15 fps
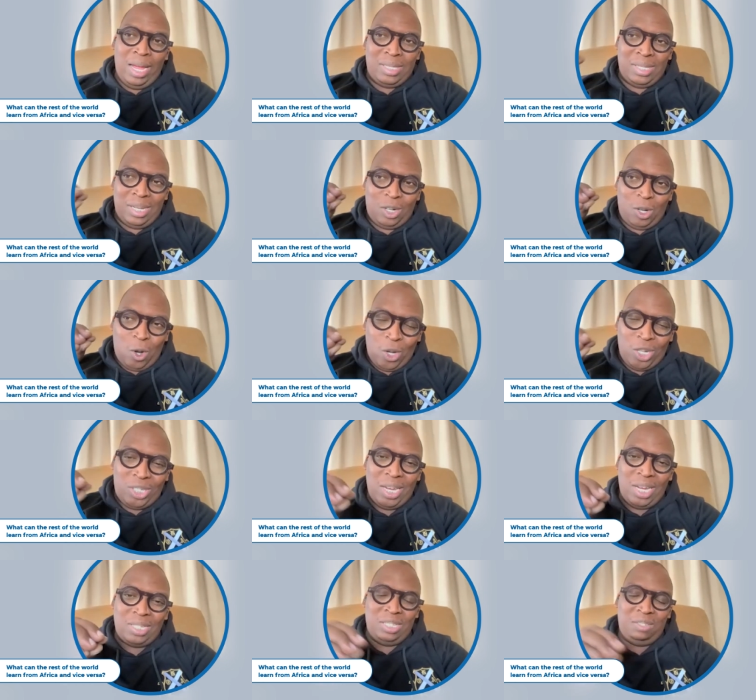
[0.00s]
it's that
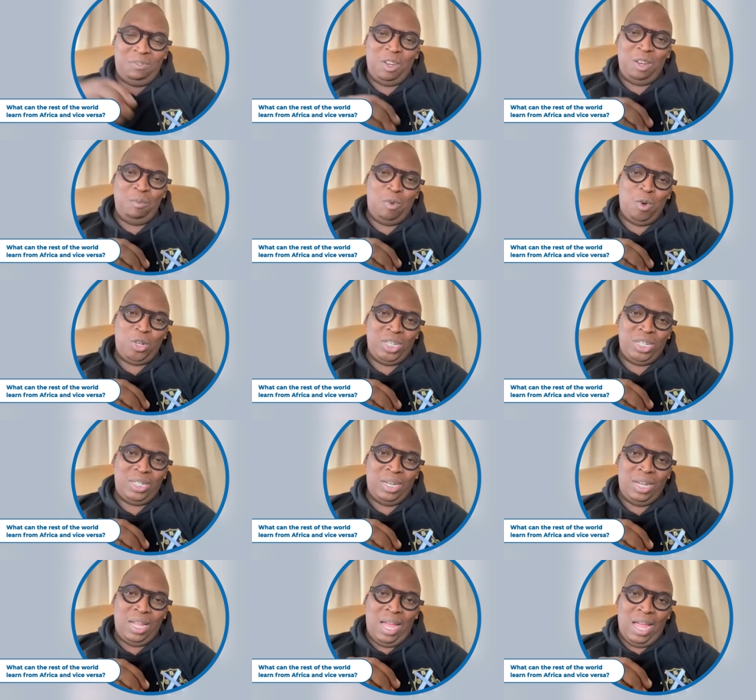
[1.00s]
context is very important.
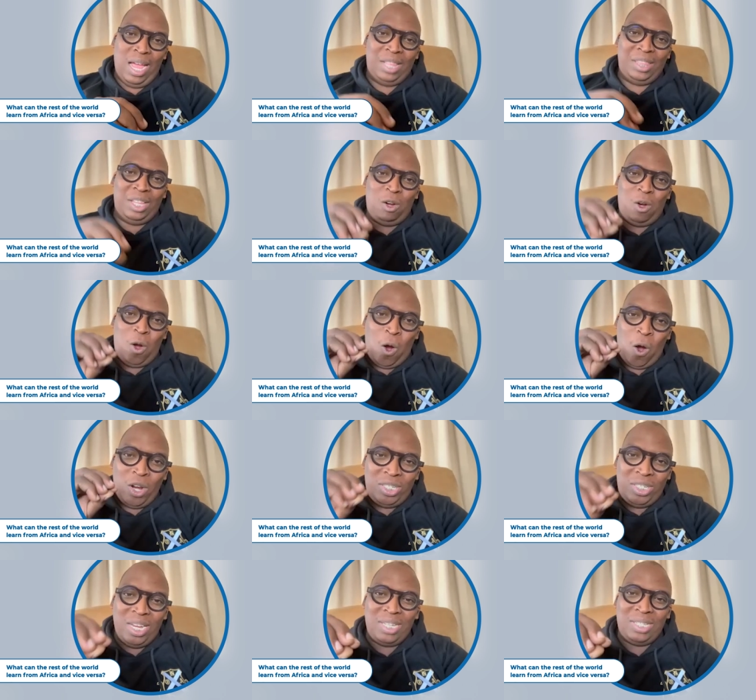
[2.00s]
And the
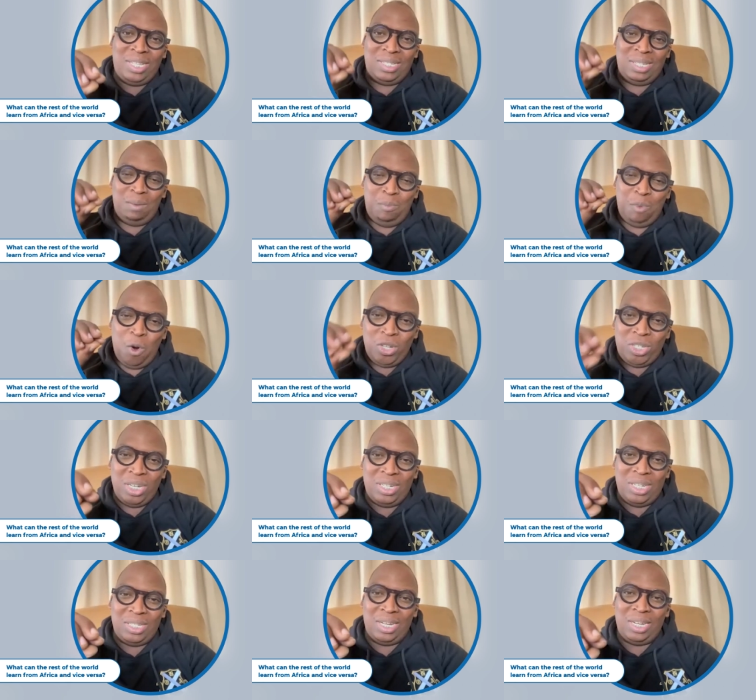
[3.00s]
context that's
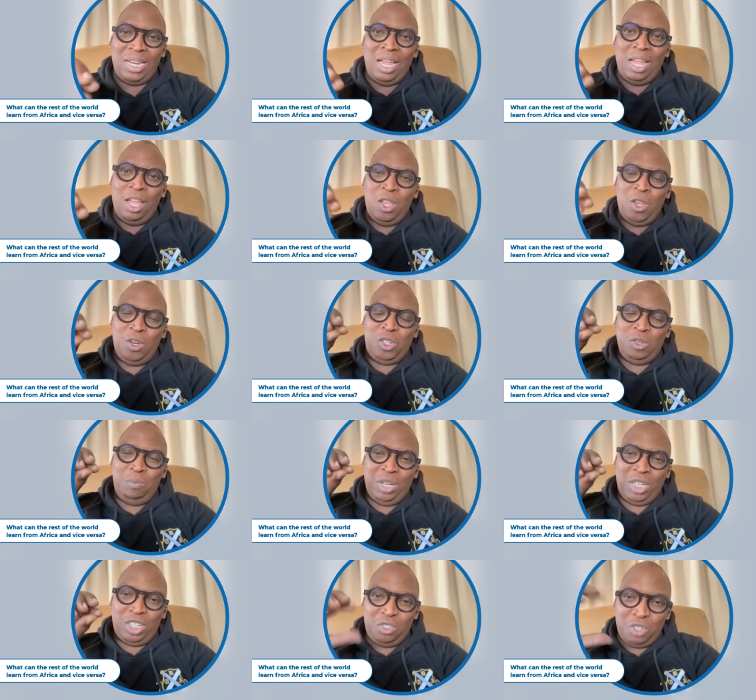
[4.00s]
important is that you need
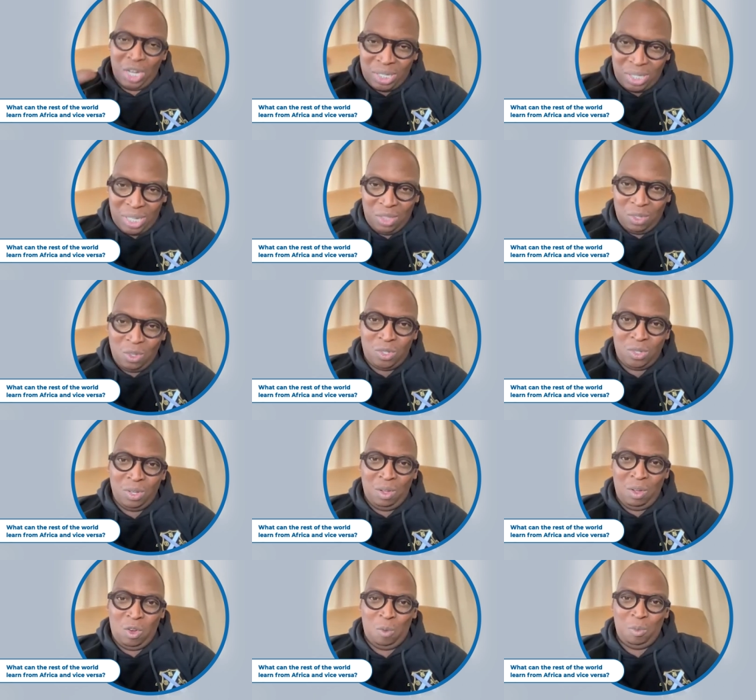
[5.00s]
to build trust in those
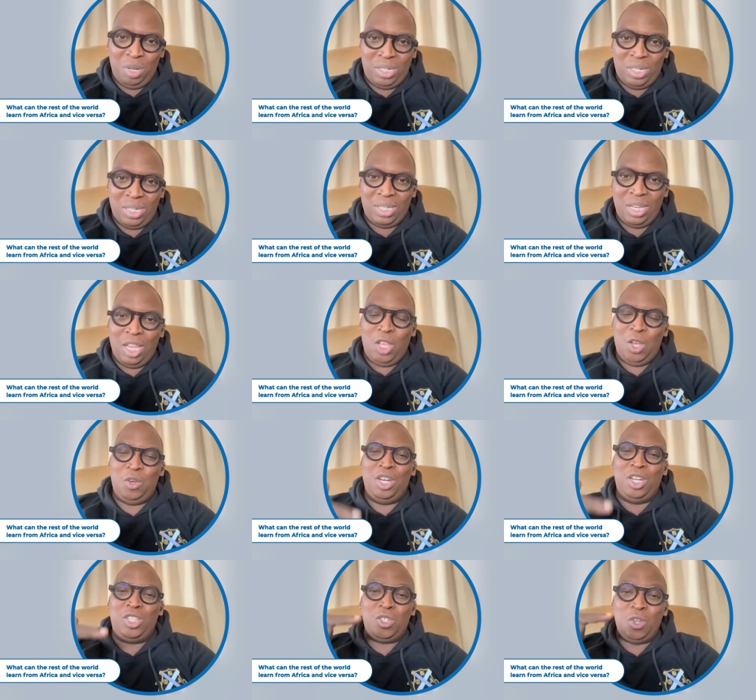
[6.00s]
communities,
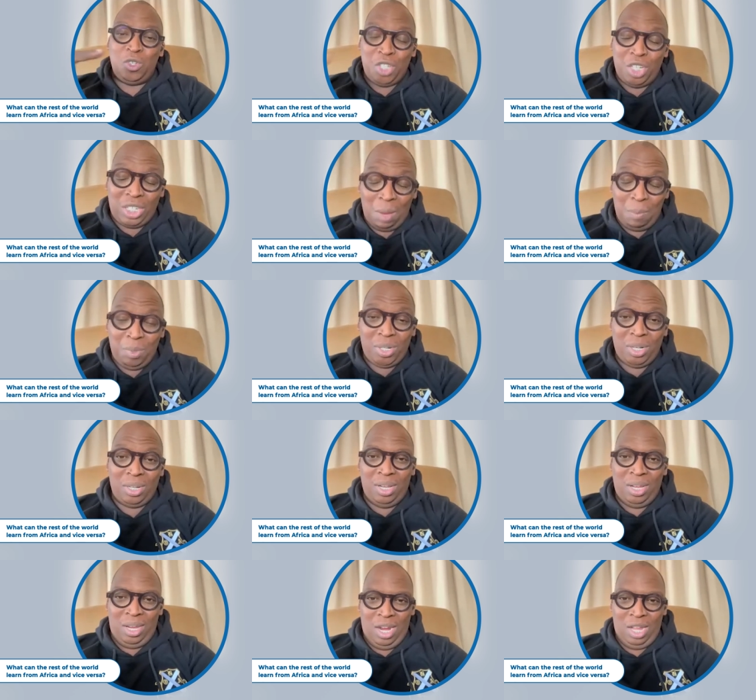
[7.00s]
you need social
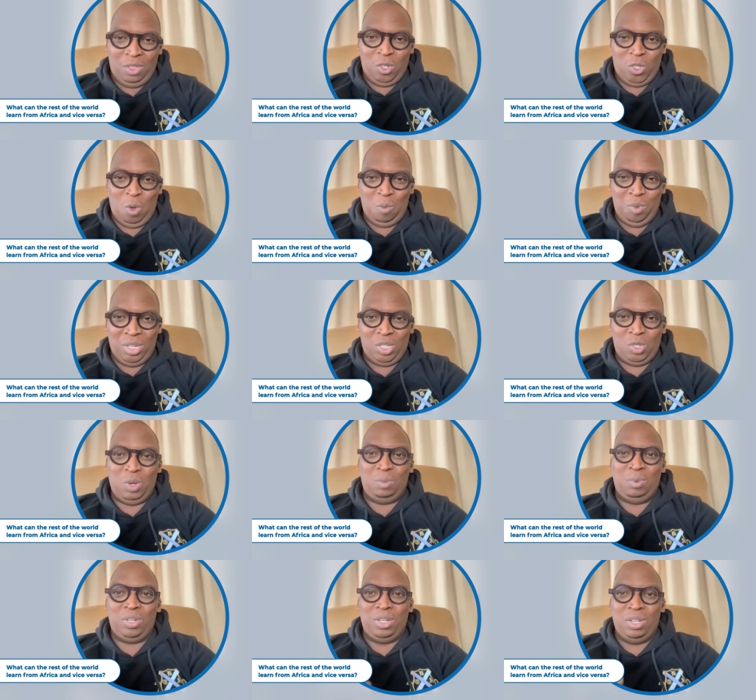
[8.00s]
capital in those communities
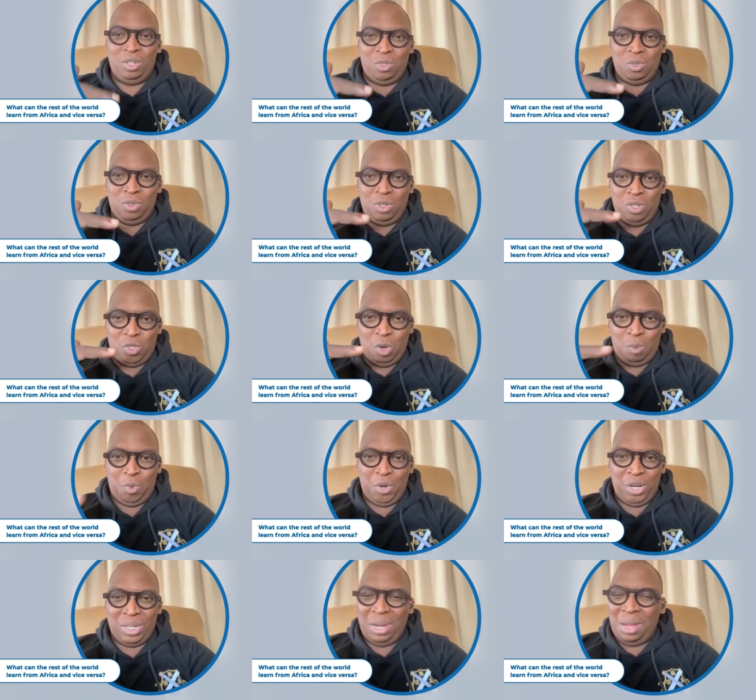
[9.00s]
to be able to
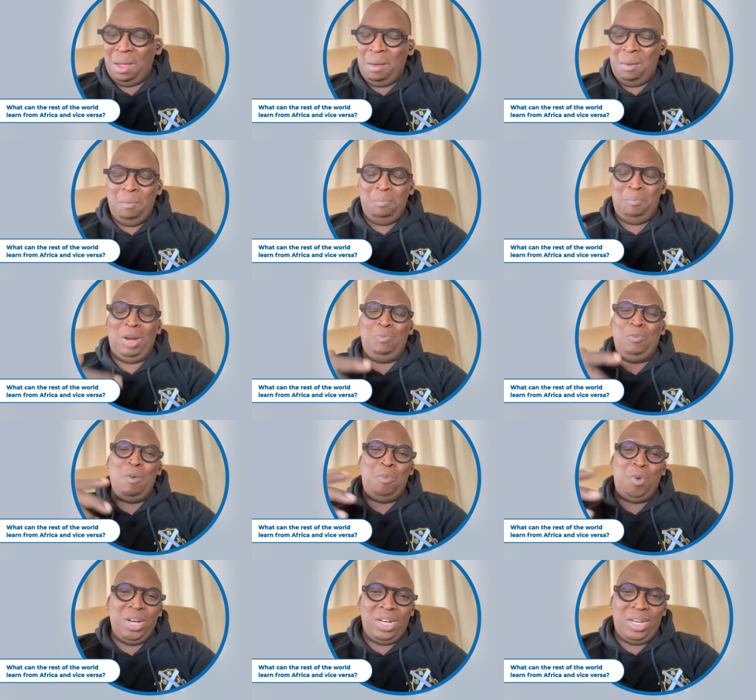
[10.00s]
operate. But
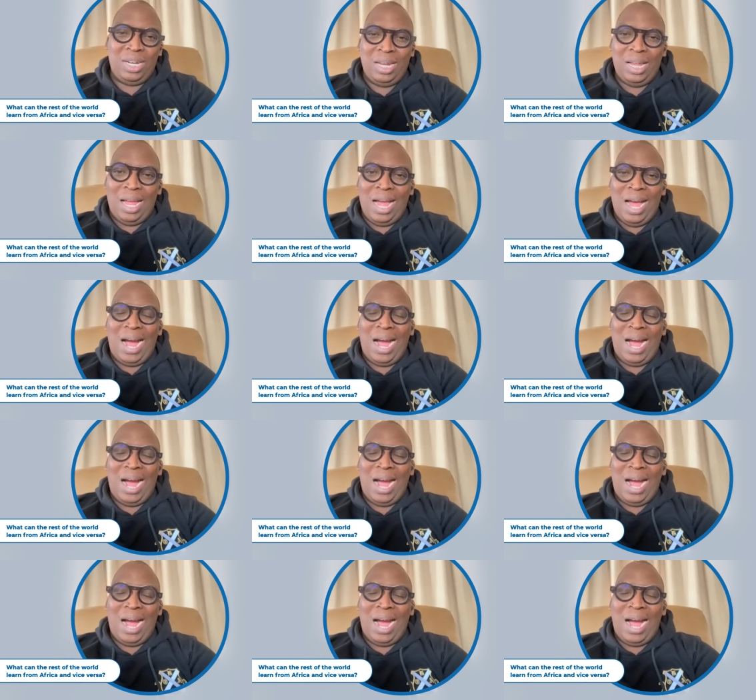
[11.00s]
more importantly,